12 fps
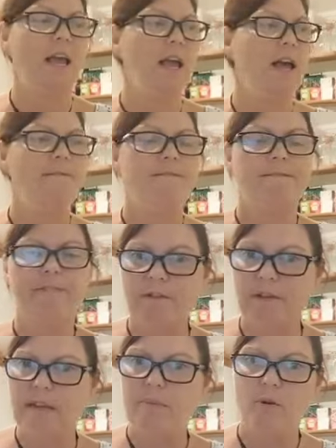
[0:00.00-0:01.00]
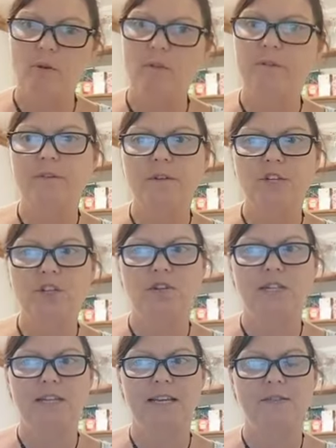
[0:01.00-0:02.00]
Very important for
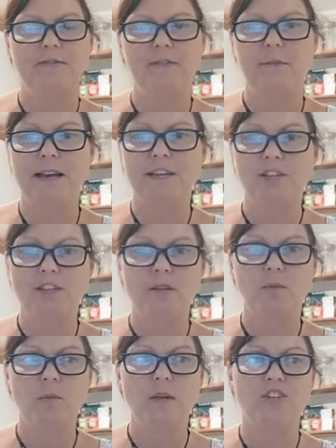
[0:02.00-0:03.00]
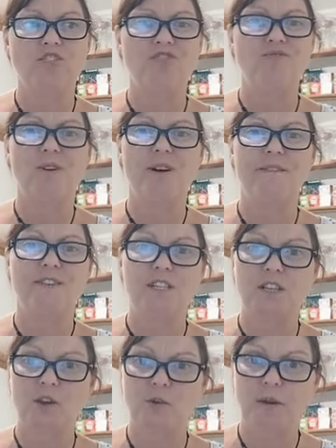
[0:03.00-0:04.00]
reducing inflammation, which drives
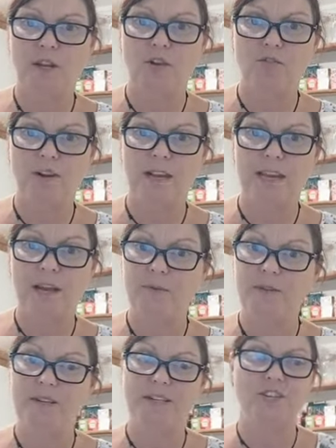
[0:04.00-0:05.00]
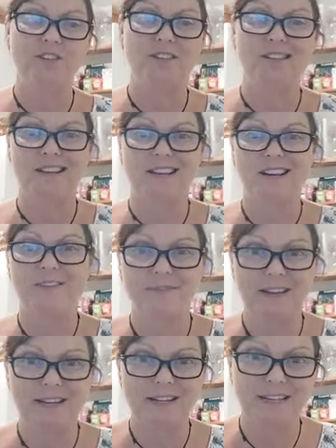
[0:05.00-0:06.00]
so many chronic health conditions that can
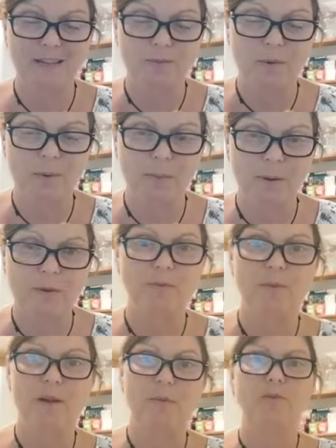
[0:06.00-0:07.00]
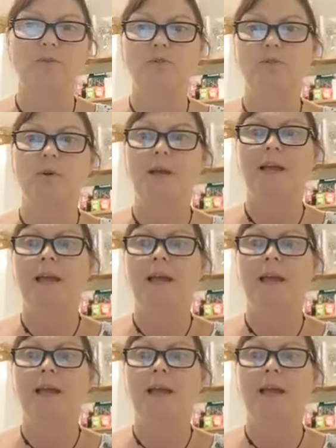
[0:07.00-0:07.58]
affect us when we're postmenopausal.